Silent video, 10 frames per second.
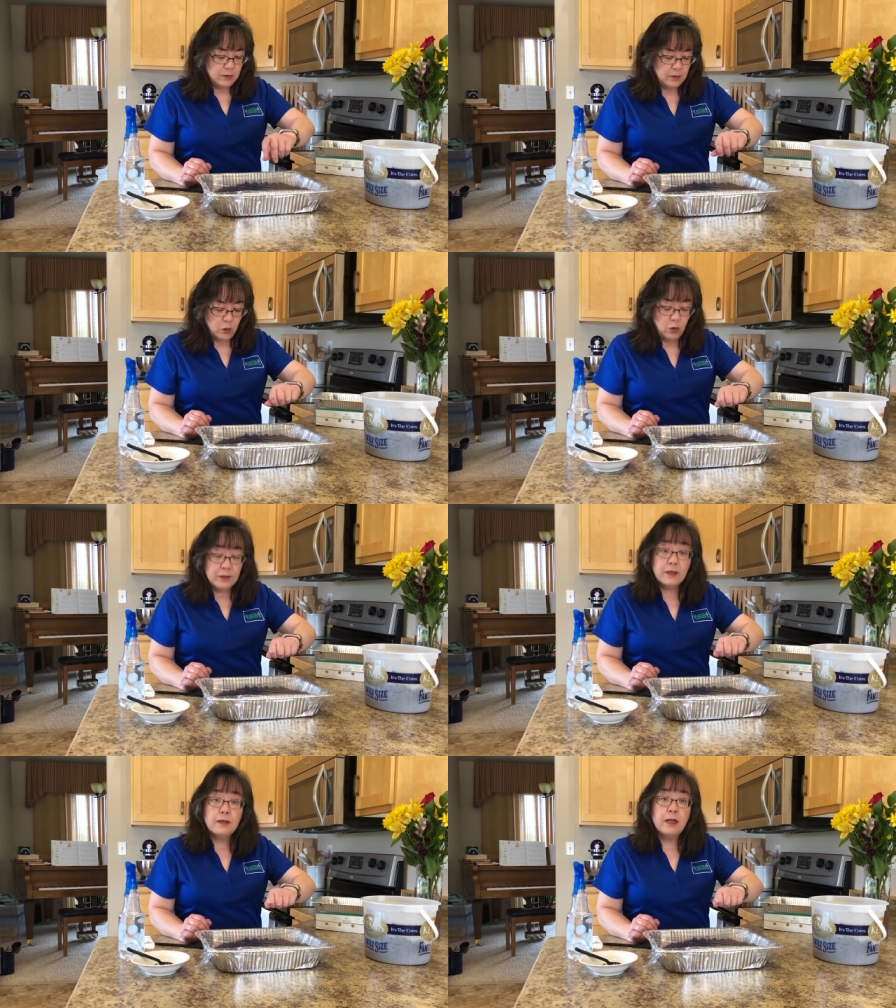you know,
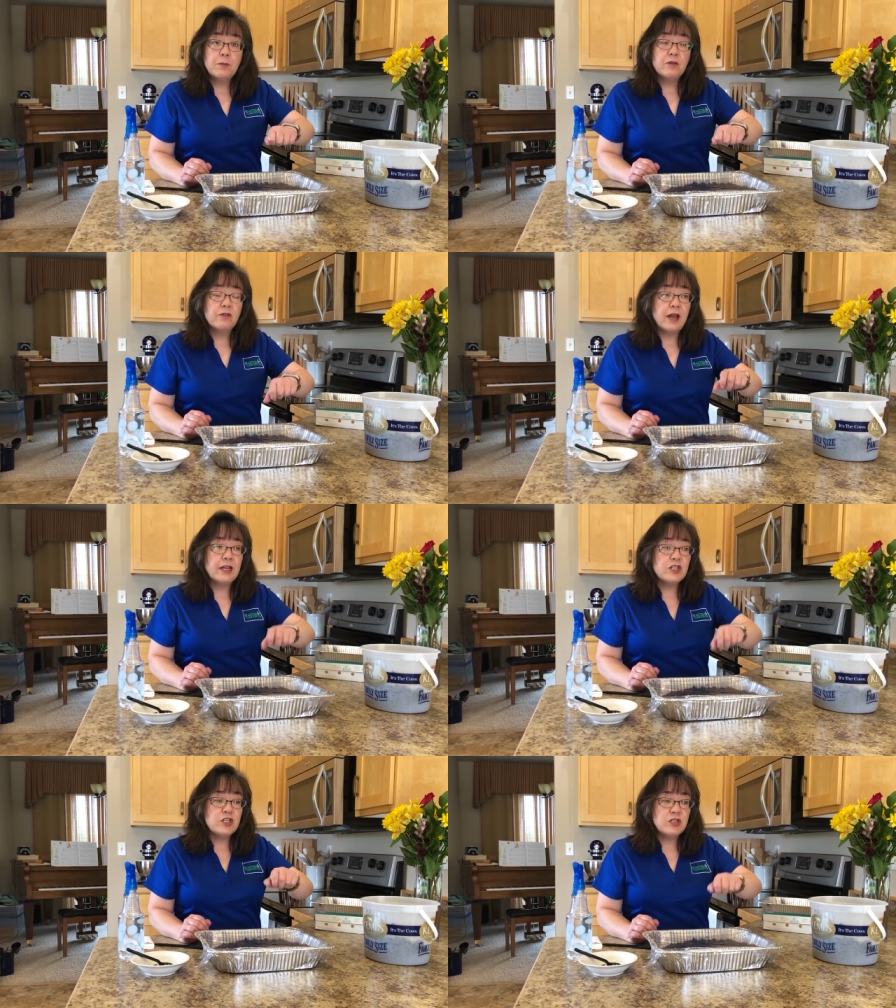holding a clump of
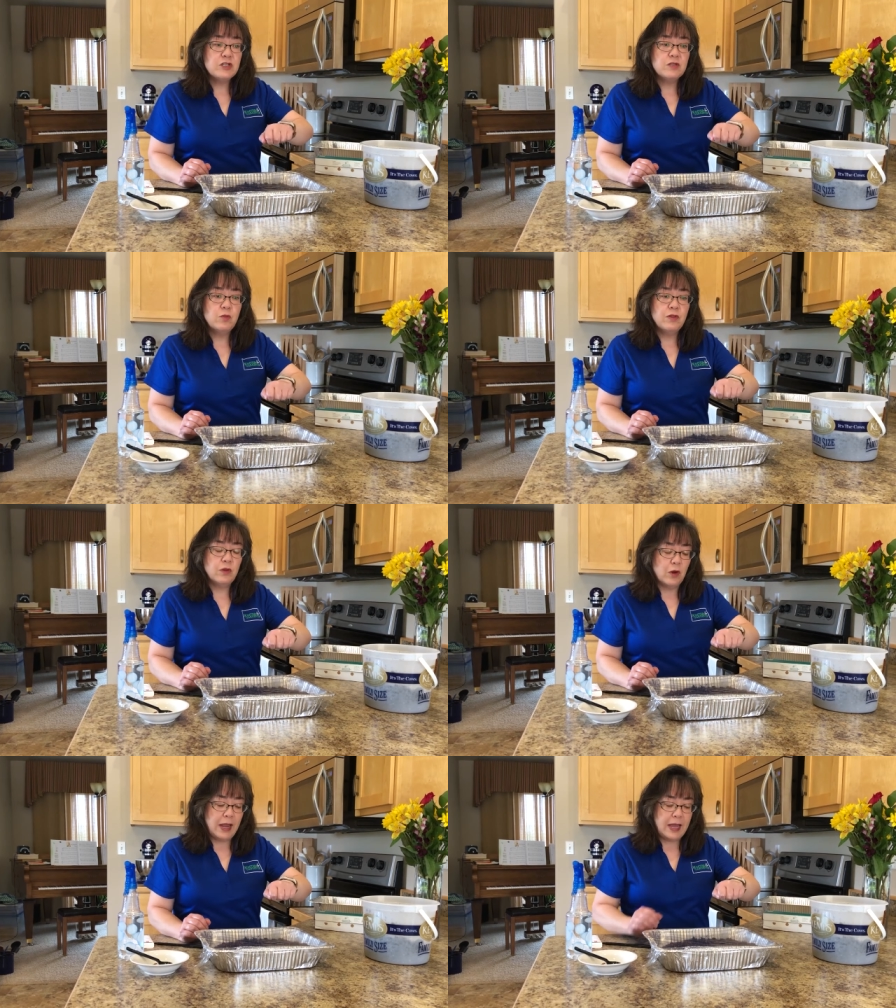radishes with
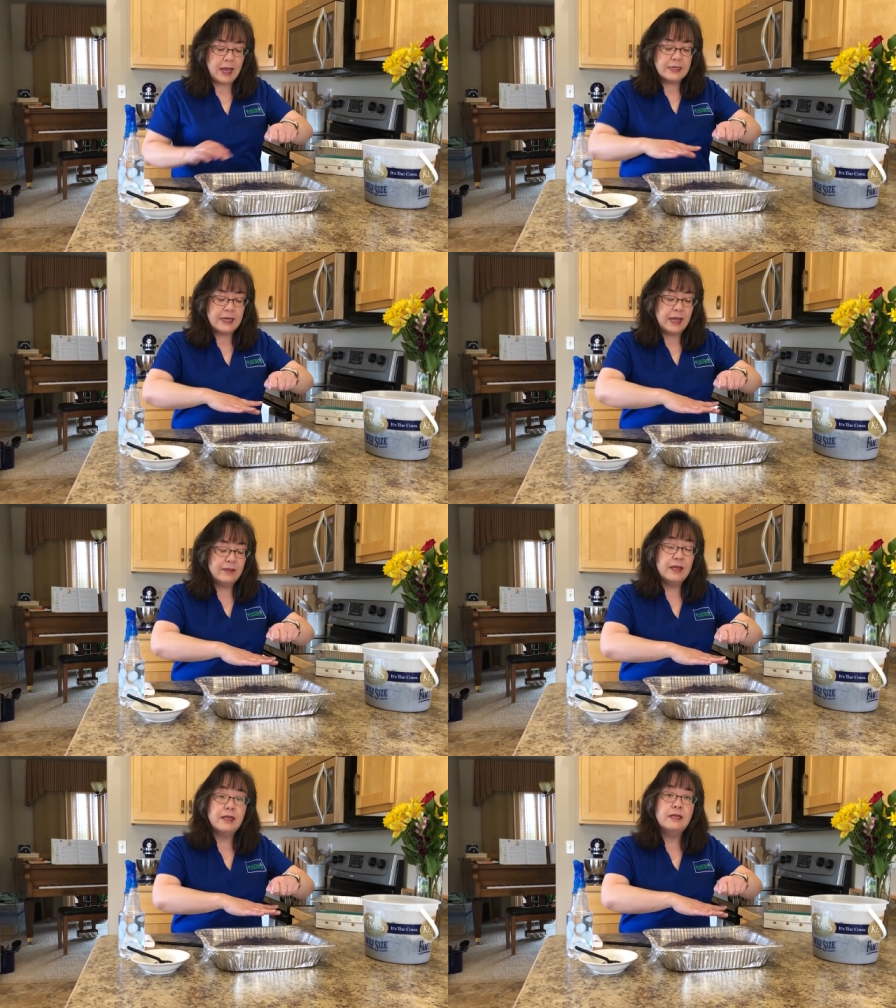your hand
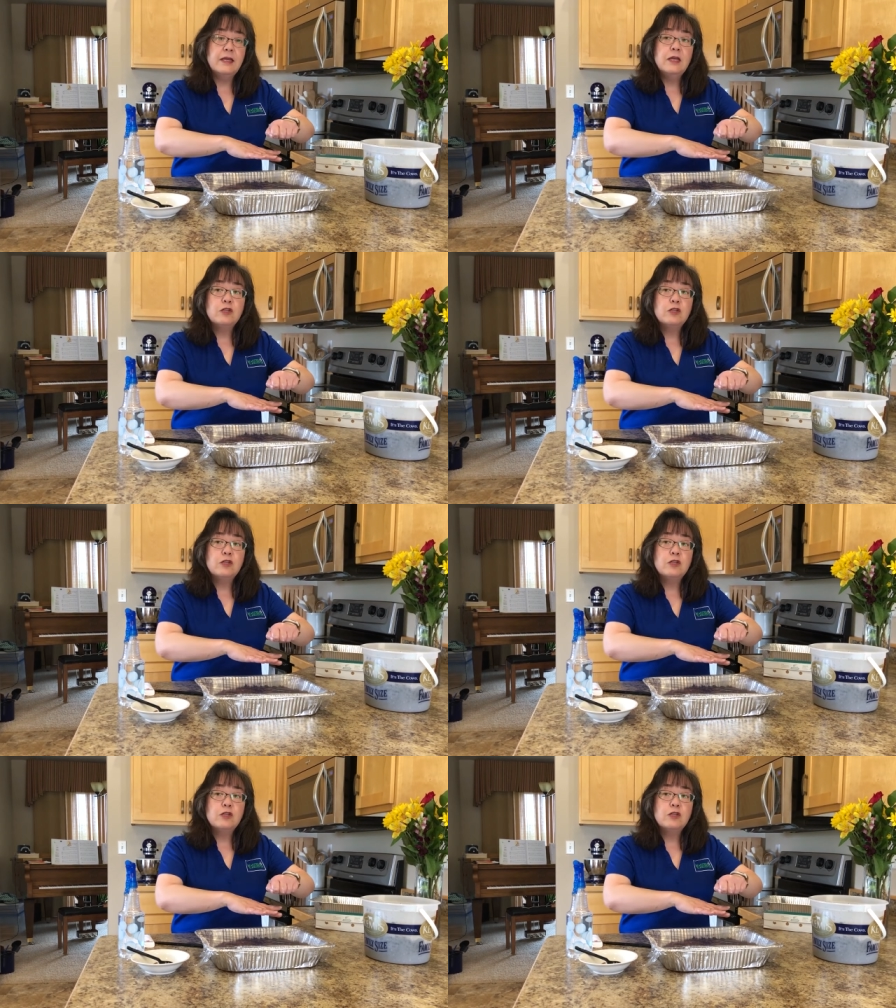and then